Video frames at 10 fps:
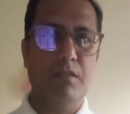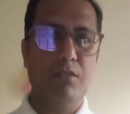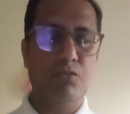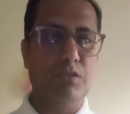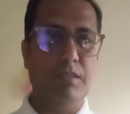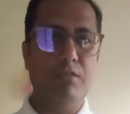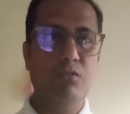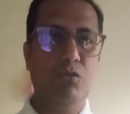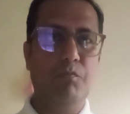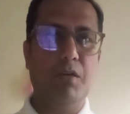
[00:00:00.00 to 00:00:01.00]
So there is
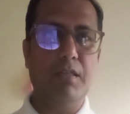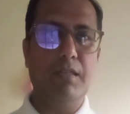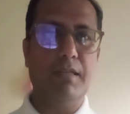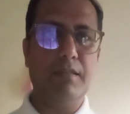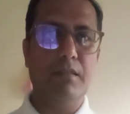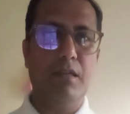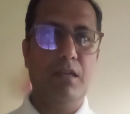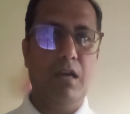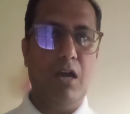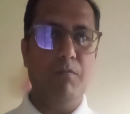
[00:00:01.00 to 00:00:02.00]
no point like
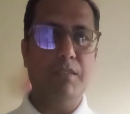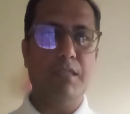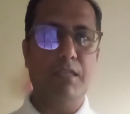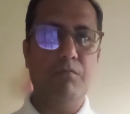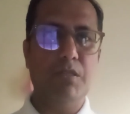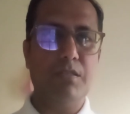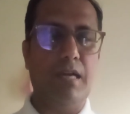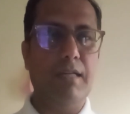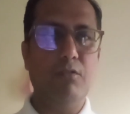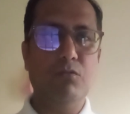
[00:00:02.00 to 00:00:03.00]
how much I invest.
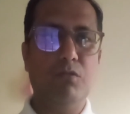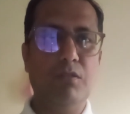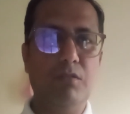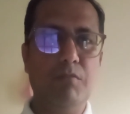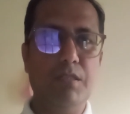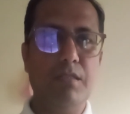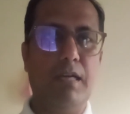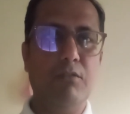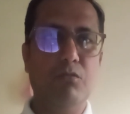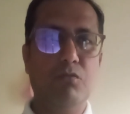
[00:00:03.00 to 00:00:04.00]
I don't want to invest.
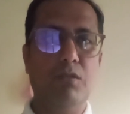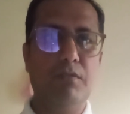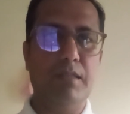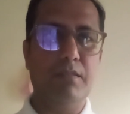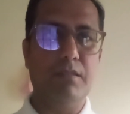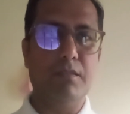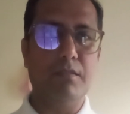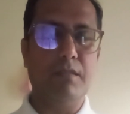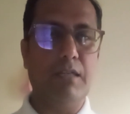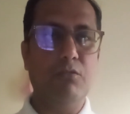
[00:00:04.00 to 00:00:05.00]
I don't want to get
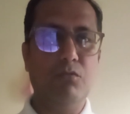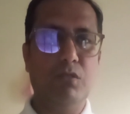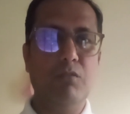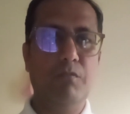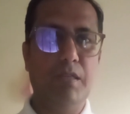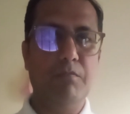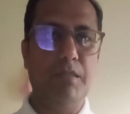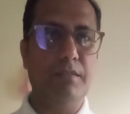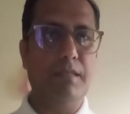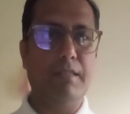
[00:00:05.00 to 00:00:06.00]
returns. I don't want to make
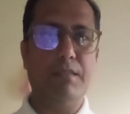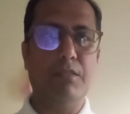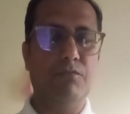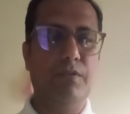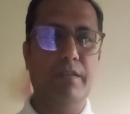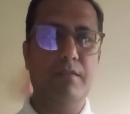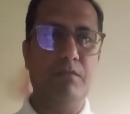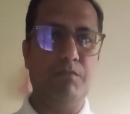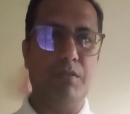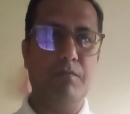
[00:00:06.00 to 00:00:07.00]
money. That's it. Very
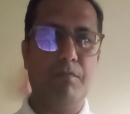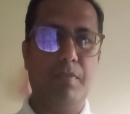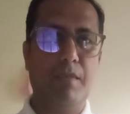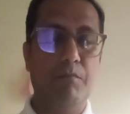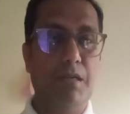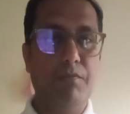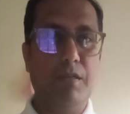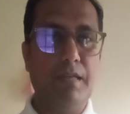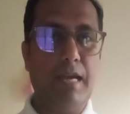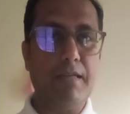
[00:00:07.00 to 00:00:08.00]
simple. But if
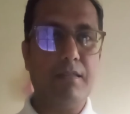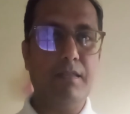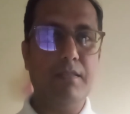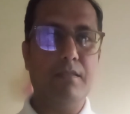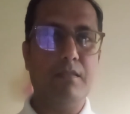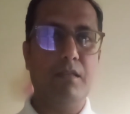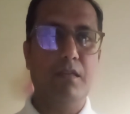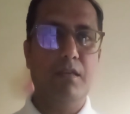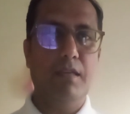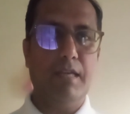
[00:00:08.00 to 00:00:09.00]
I at least
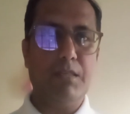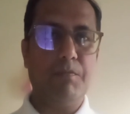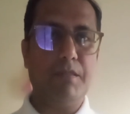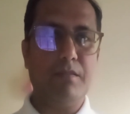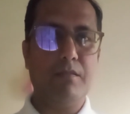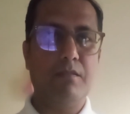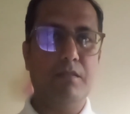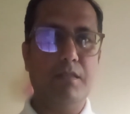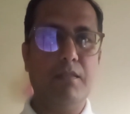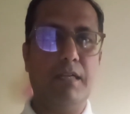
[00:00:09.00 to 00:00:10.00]
expect
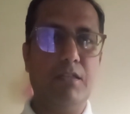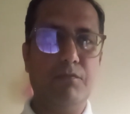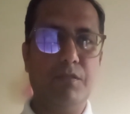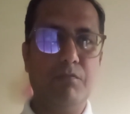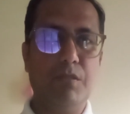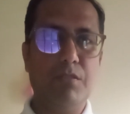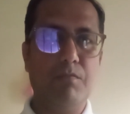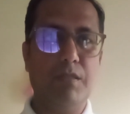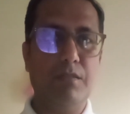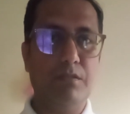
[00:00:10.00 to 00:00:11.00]
certain kind of
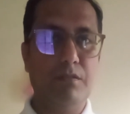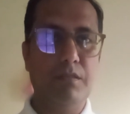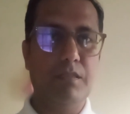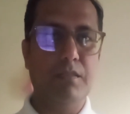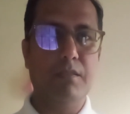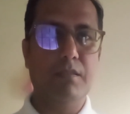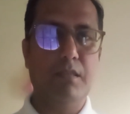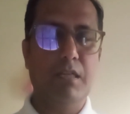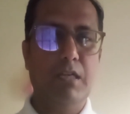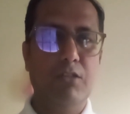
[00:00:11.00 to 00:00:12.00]
investment return,
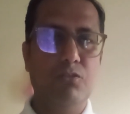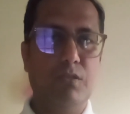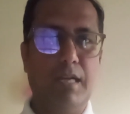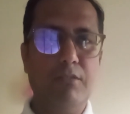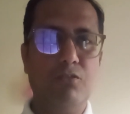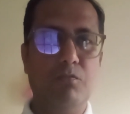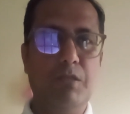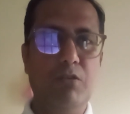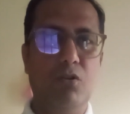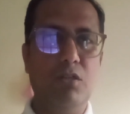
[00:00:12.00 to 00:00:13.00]
so that should
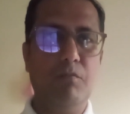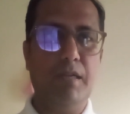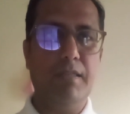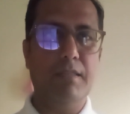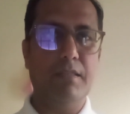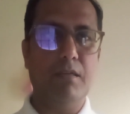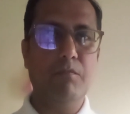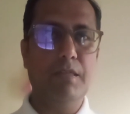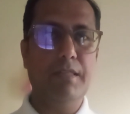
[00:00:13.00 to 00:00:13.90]
be on my income.